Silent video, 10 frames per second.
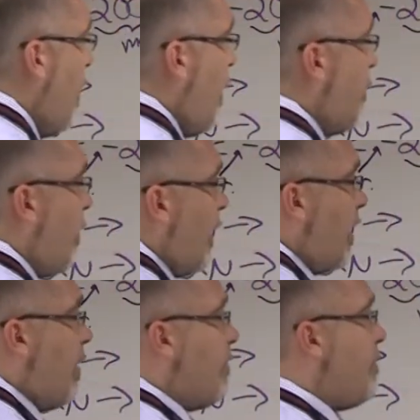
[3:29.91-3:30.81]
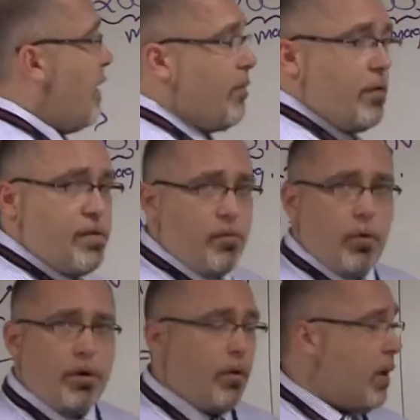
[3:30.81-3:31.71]
If you think of, say for instance,
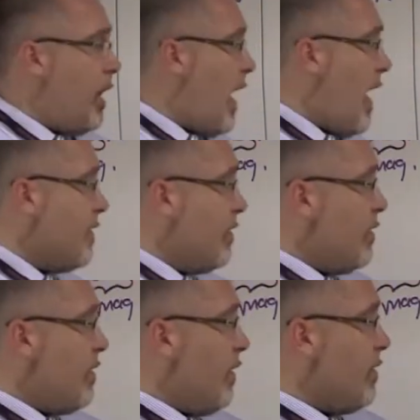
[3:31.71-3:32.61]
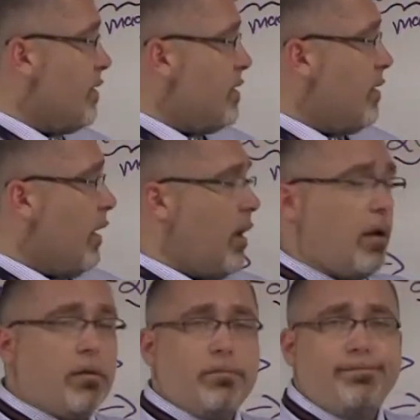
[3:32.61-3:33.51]
when you're in class and there's
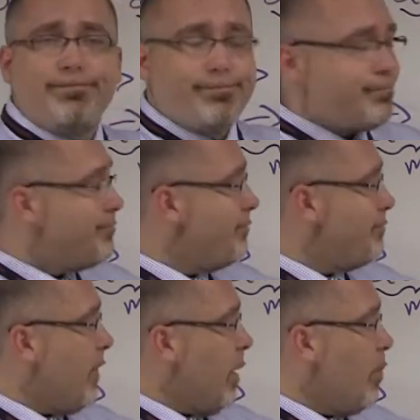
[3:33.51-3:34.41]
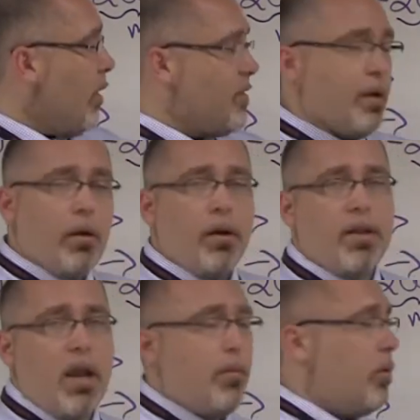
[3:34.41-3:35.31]
a book sitting on the
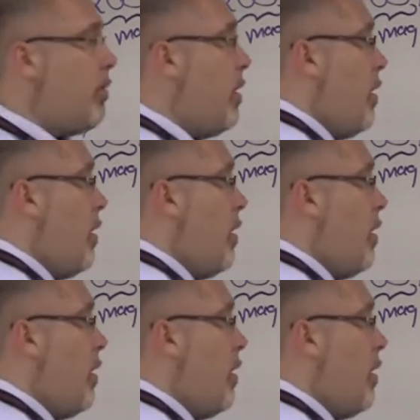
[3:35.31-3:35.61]
table,